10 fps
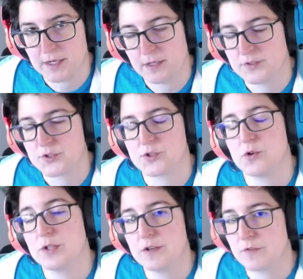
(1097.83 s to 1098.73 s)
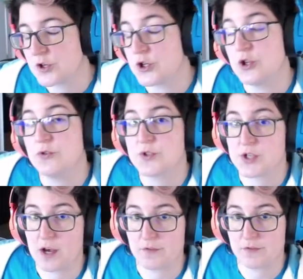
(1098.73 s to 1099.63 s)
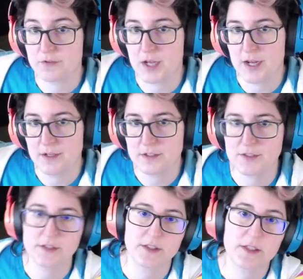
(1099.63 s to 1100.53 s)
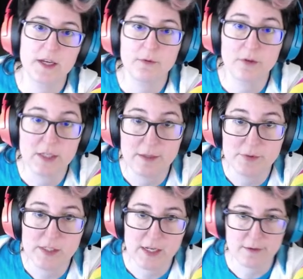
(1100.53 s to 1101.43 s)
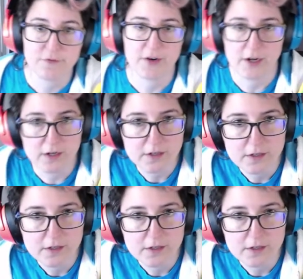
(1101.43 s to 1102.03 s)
This is only for new stuff, okay? Because this is what keeps the game fair.